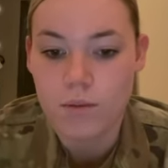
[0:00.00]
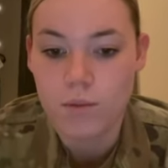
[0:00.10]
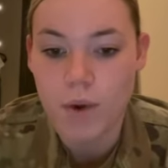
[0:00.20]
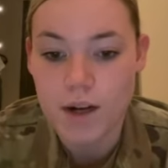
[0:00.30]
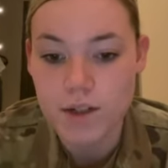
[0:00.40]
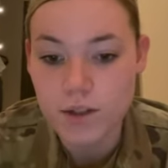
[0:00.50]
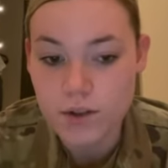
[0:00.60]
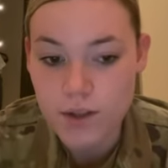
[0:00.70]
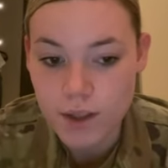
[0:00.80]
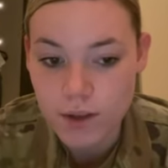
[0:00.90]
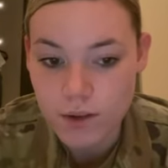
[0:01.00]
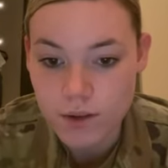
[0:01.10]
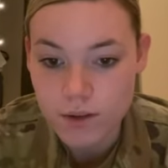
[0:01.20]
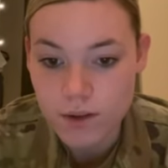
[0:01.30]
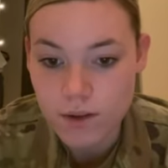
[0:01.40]
Practice your
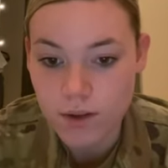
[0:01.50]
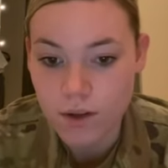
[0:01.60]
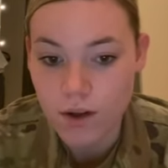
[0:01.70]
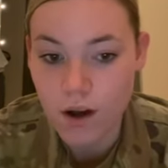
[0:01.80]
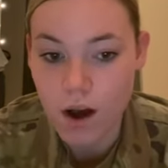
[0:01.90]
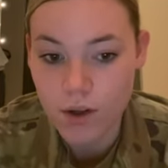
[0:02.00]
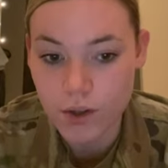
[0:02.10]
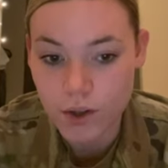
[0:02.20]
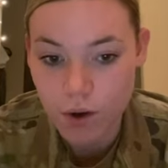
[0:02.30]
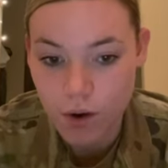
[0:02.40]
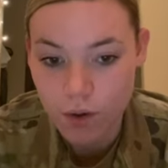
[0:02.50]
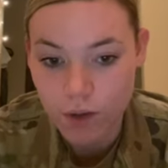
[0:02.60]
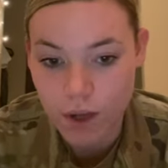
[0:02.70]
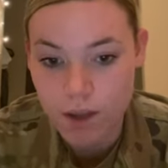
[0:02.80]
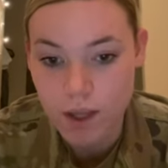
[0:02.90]
skills on your
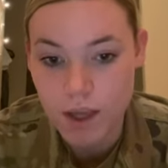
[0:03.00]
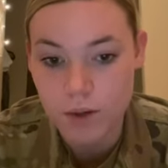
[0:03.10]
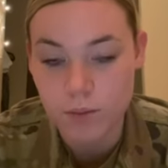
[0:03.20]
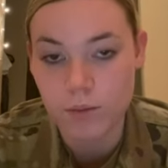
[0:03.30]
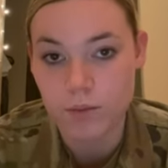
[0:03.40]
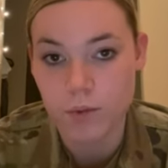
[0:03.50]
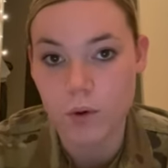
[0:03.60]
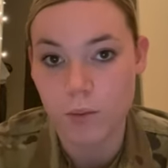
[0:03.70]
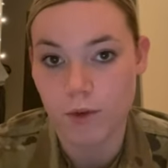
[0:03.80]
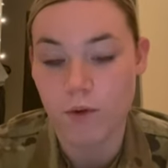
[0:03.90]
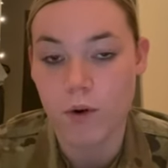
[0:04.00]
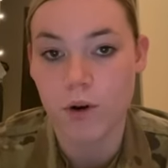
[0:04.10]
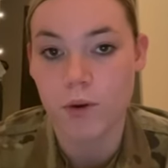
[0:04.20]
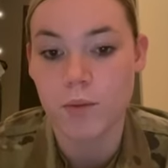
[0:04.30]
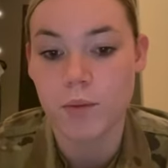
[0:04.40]
own and then you'll
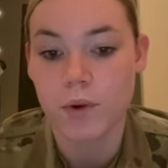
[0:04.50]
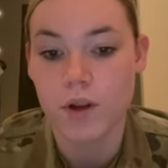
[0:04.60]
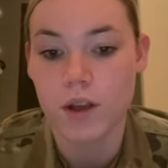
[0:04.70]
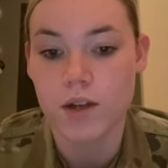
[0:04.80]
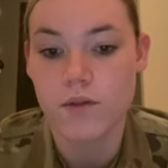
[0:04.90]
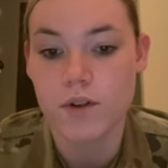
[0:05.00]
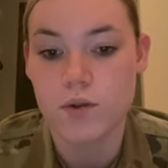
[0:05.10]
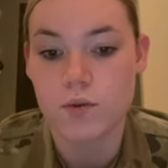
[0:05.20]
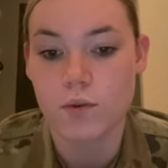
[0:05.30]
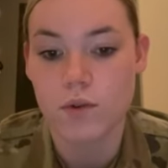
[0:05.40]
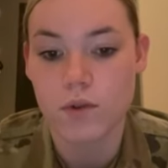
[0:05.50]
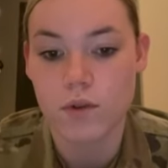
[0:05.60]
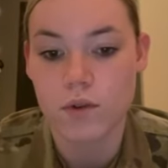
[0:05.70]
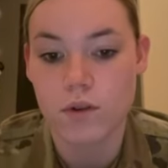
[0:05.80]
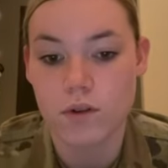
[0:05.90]
perform
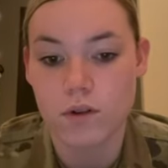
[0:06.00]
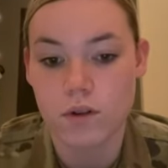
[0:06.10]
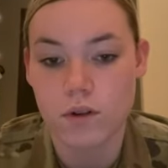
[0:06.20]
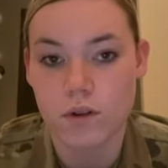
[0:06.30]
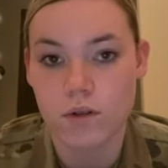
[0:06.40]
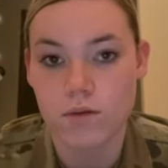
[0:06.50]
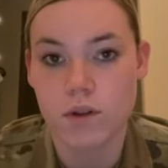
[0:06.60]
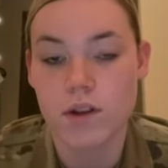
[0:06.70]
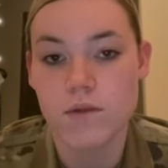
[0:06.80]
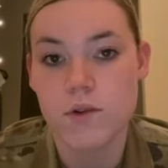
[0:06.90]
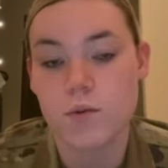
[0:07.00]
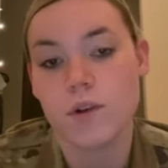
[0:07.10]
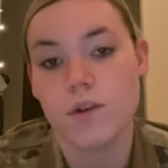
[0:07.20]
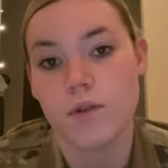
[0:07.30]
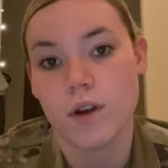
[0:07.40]
individual
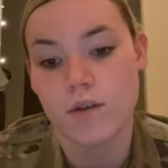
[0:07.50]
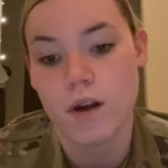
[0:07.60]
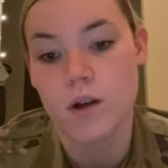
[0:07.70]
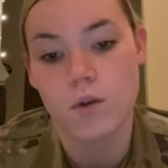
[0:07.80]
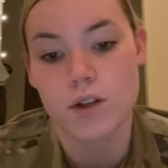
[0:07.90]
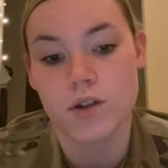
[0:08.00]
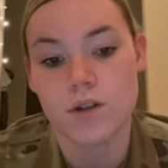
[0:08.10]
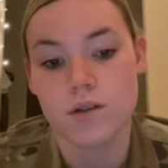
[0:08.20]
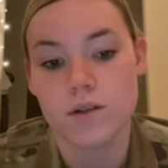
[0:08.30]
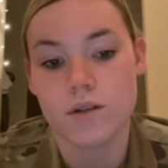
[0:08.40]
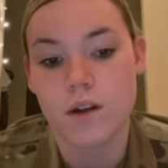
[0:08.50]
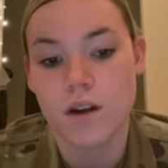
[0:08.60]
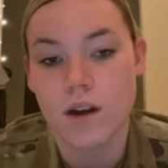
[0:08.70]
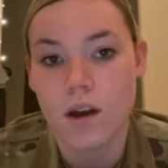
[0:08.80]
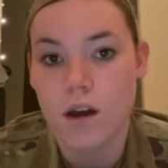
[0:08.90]
individually for evaluations.
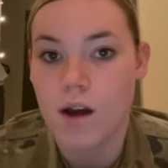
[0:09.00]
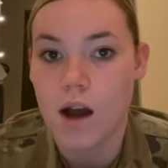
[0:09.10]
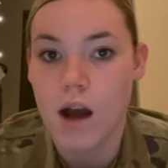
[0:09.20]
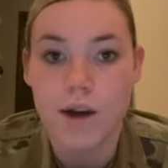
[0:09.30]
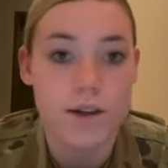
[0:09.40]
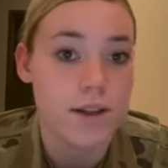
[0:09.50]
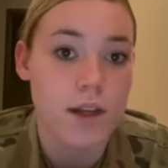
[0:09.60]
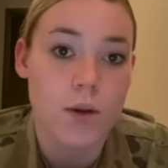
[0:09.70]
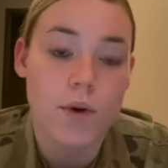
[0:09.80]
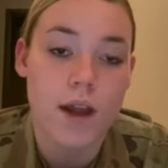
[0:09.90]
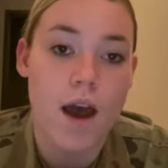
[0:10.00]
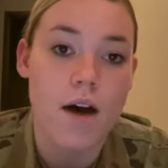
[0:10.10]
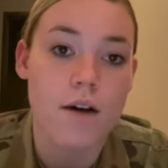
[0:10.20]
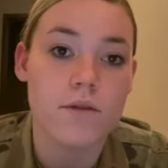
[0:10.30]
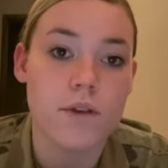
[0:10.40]
Uh, does anyone
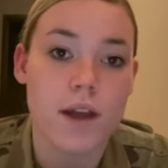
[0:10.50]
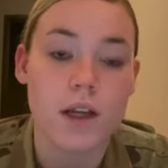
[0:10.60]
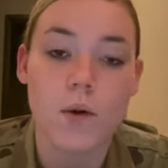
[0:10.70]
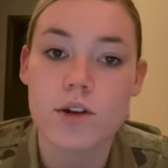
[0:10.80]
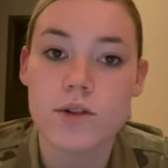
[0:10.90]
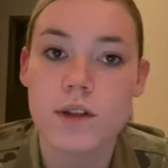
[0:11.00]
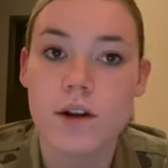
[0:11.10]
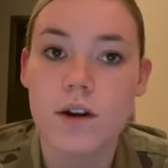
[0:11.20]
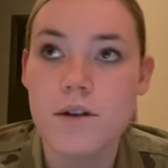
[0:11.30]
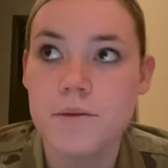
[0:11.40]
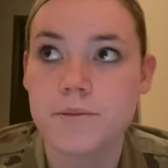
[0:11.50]
have any questions at all?